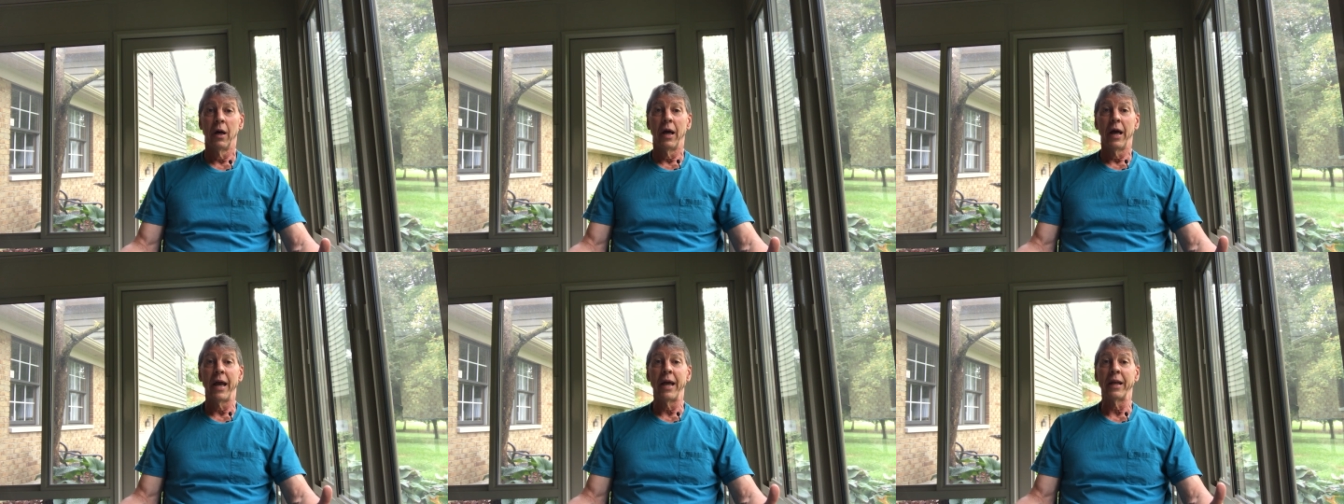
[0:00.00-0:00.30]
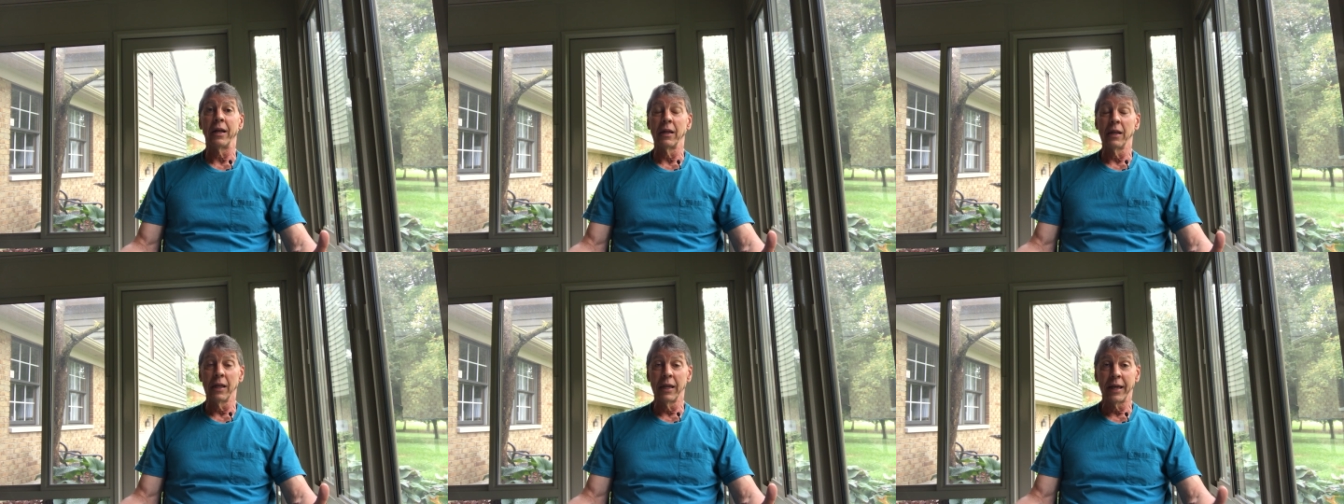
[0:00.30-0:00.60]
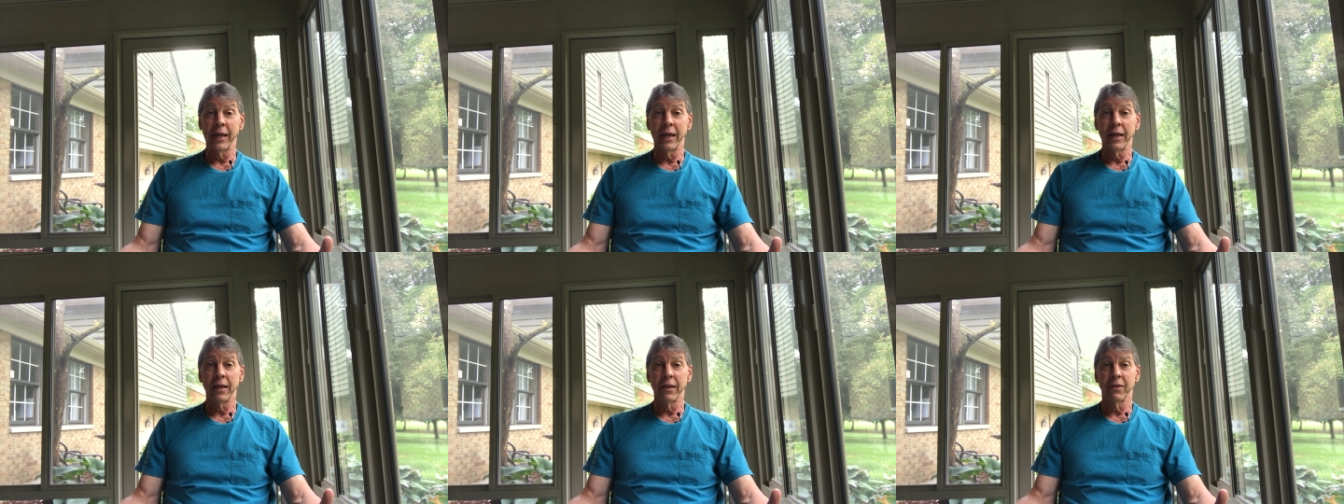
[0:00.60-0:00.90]
a
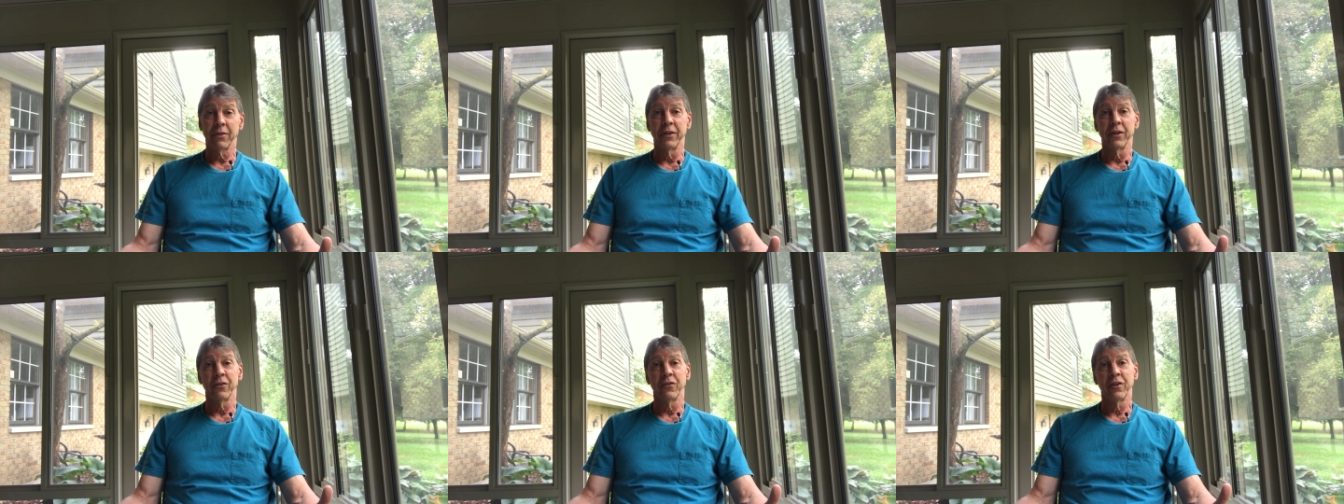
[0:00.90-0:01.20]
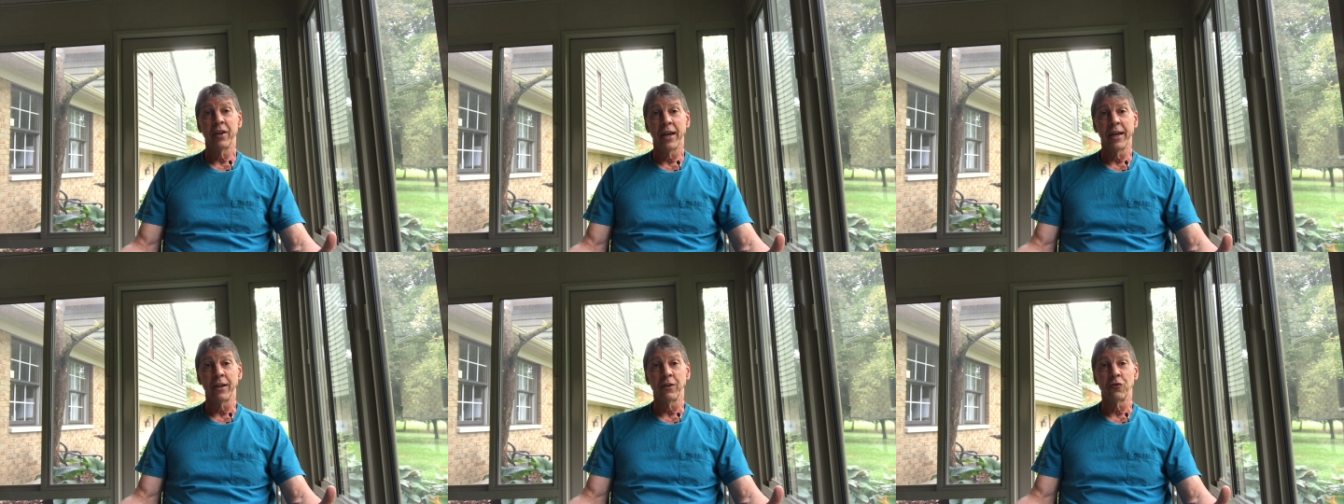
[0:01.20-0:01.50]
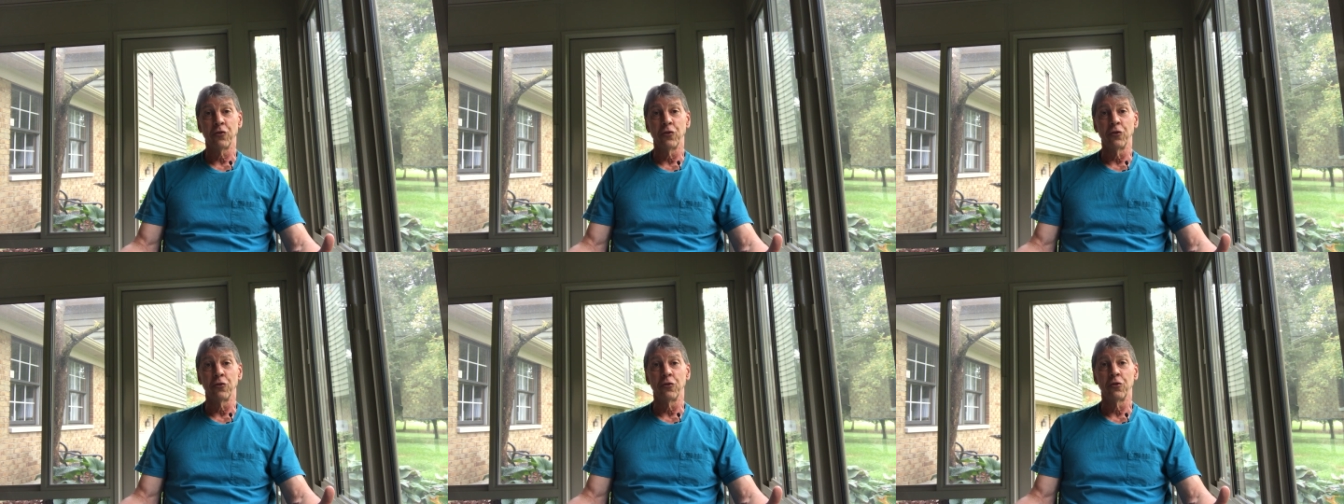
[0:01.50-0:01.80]
link that
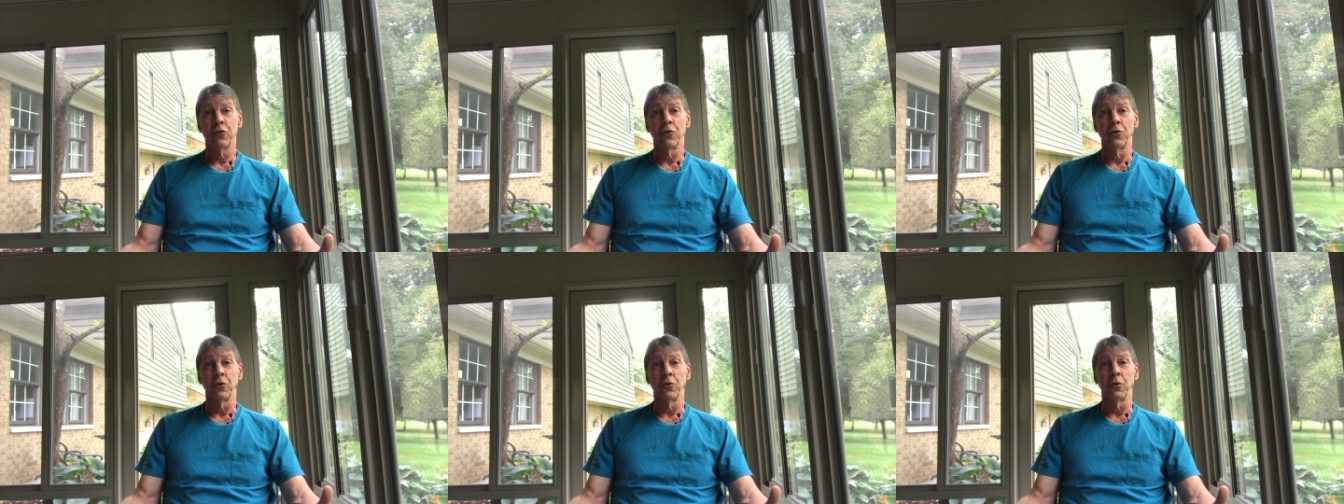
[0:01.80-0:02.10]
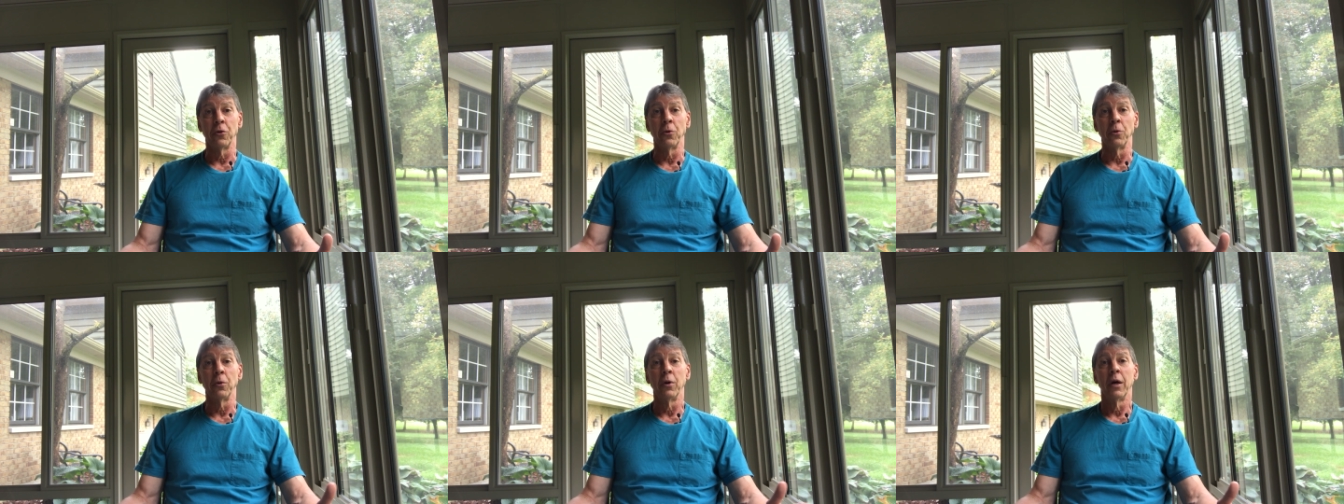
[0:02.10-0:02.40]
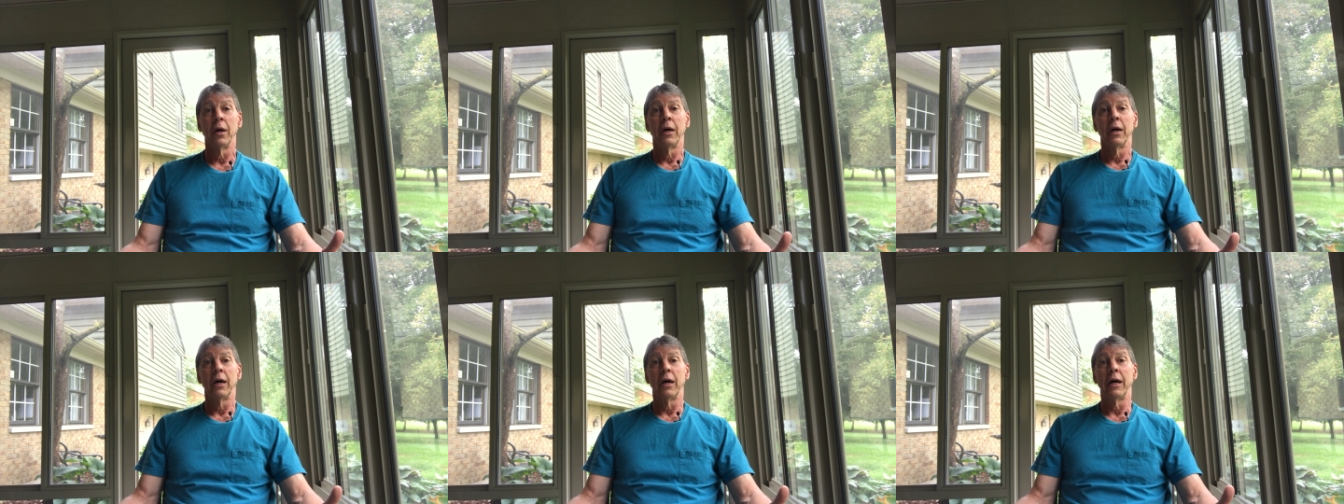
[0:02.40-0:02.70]
takes you to
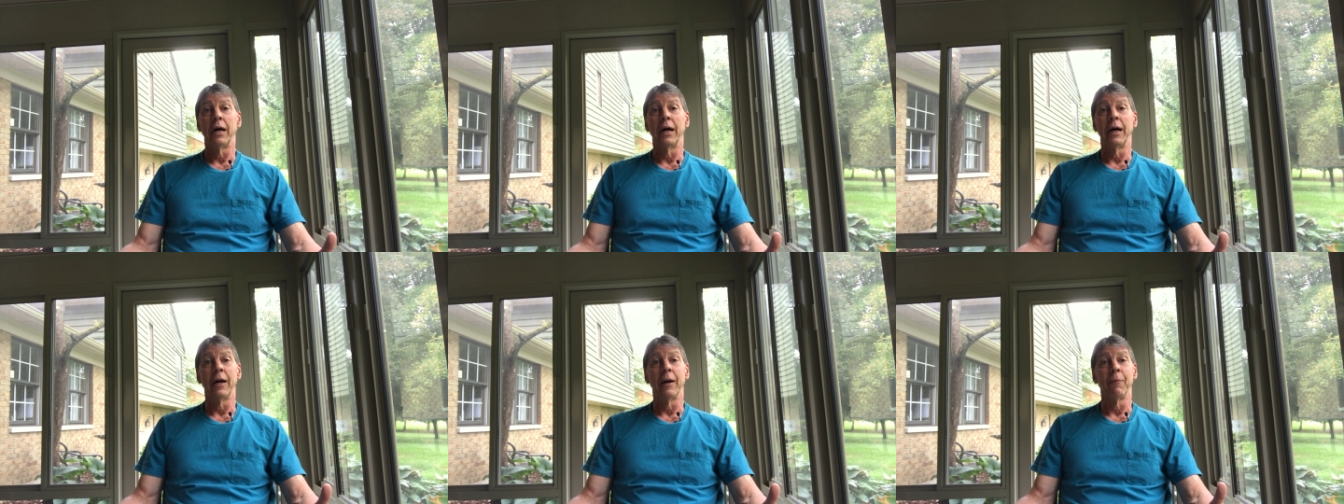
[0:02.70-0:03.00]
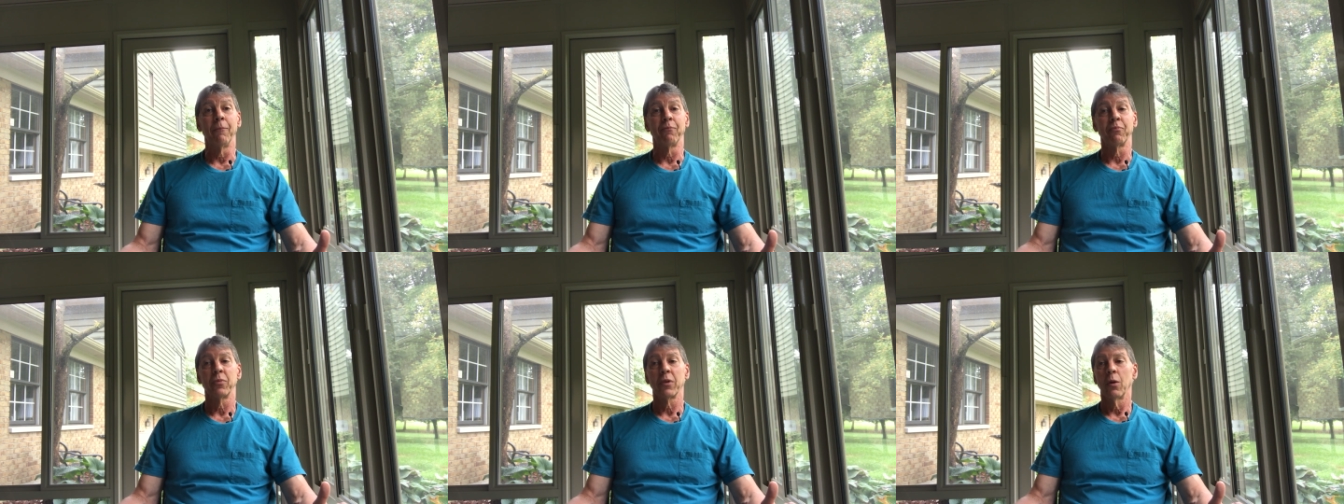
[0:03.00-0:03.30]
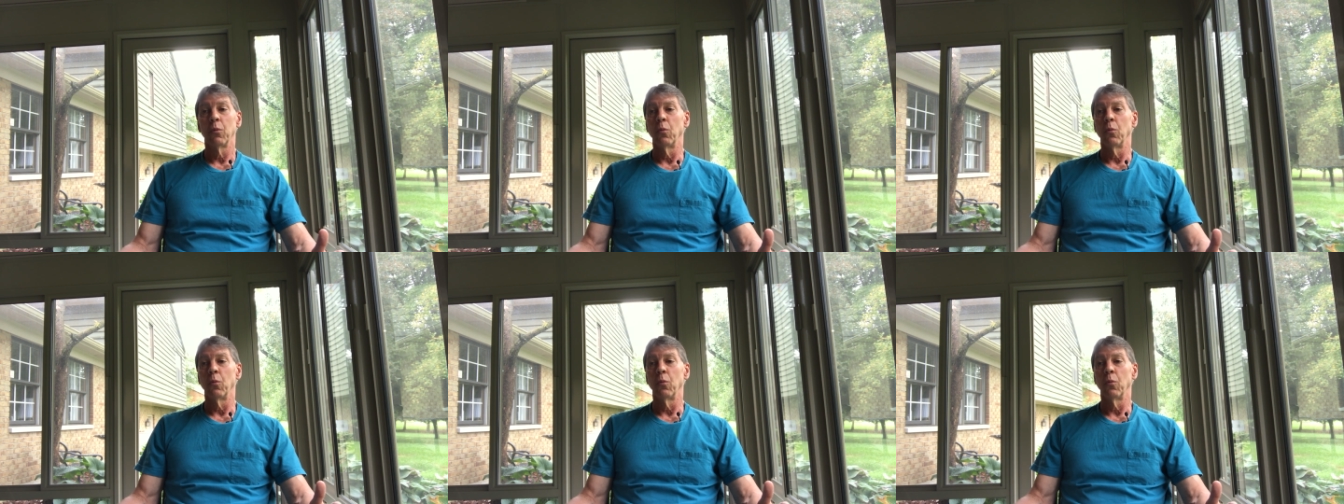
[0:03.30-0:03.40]
um,